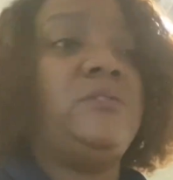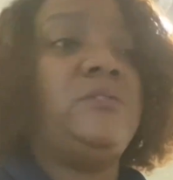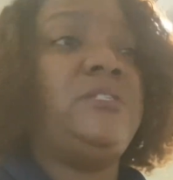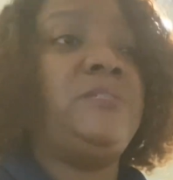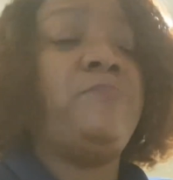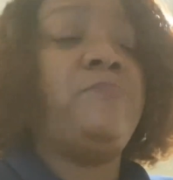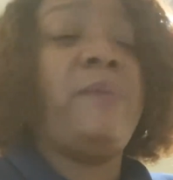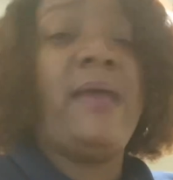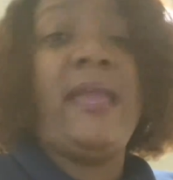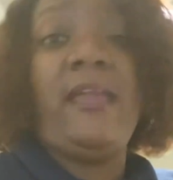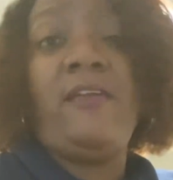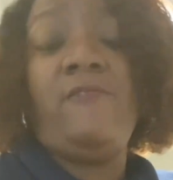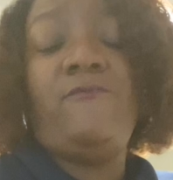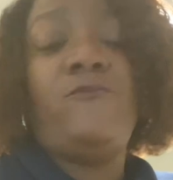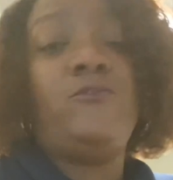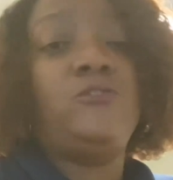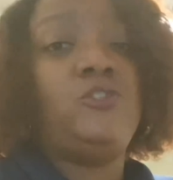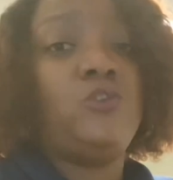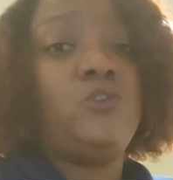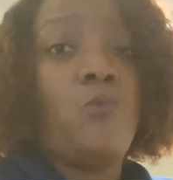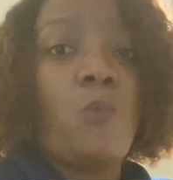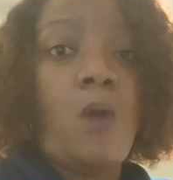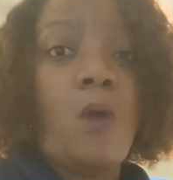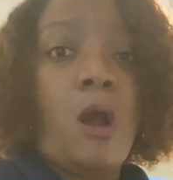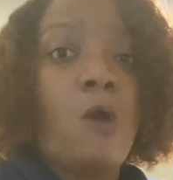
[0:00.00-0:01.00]
painful
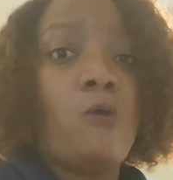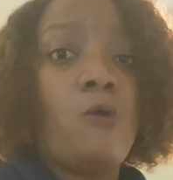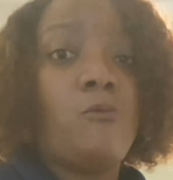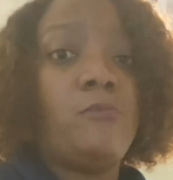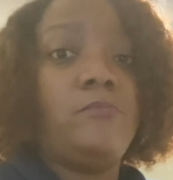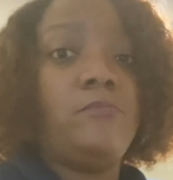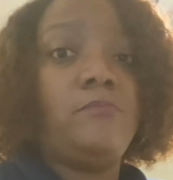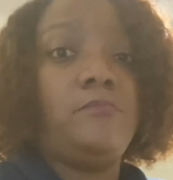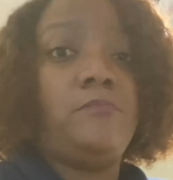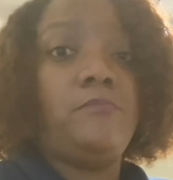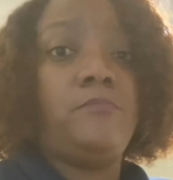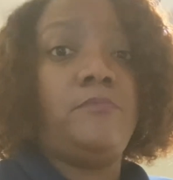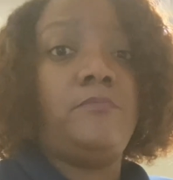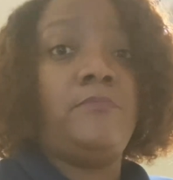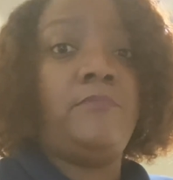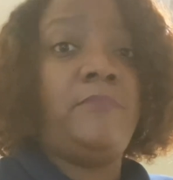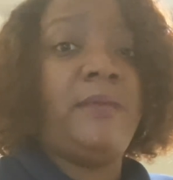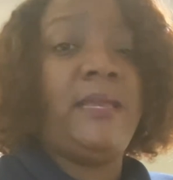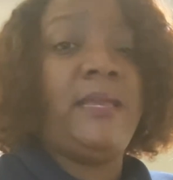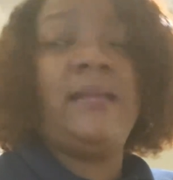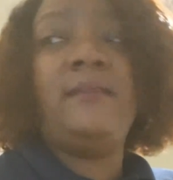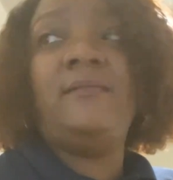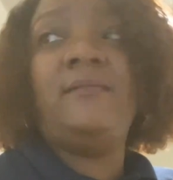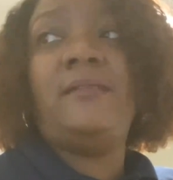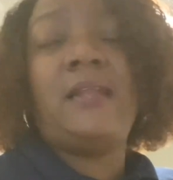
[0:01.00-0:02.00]
to walk,
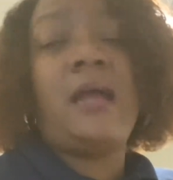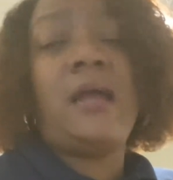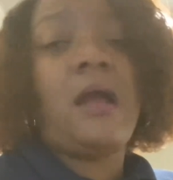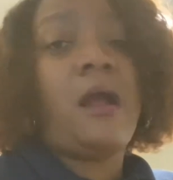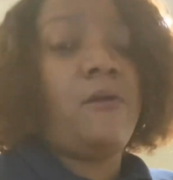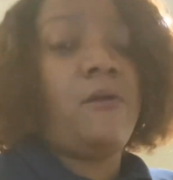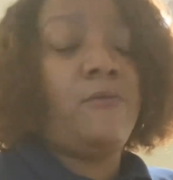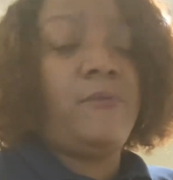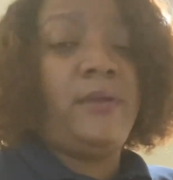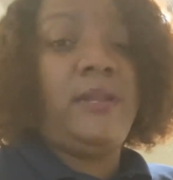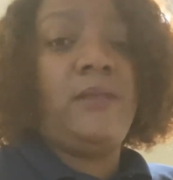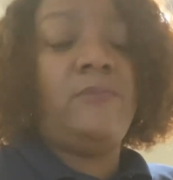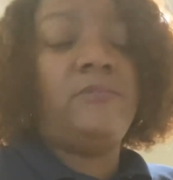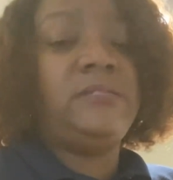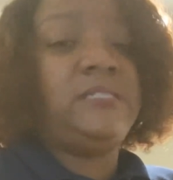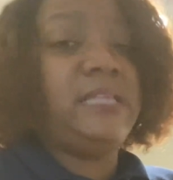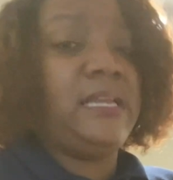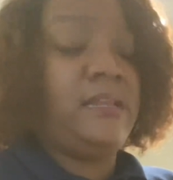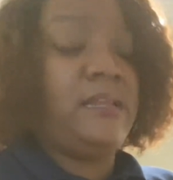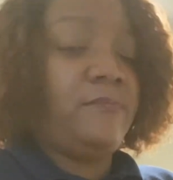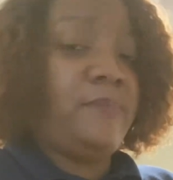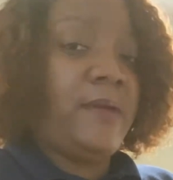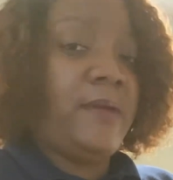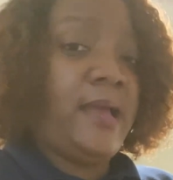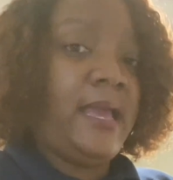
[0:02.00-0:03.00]
being that I already was
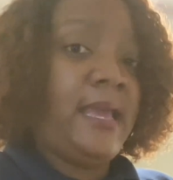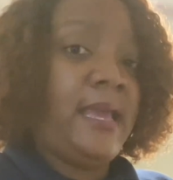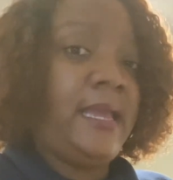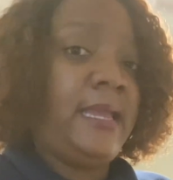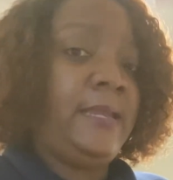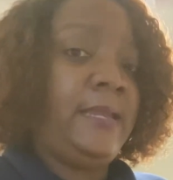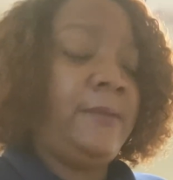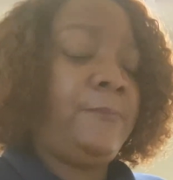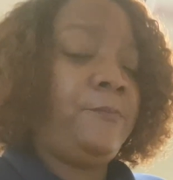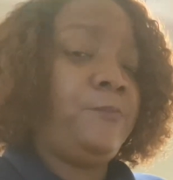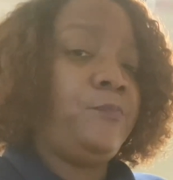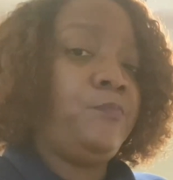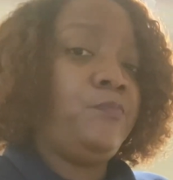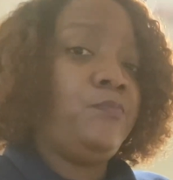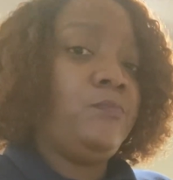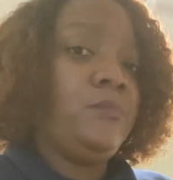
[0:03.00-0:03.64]
in pain.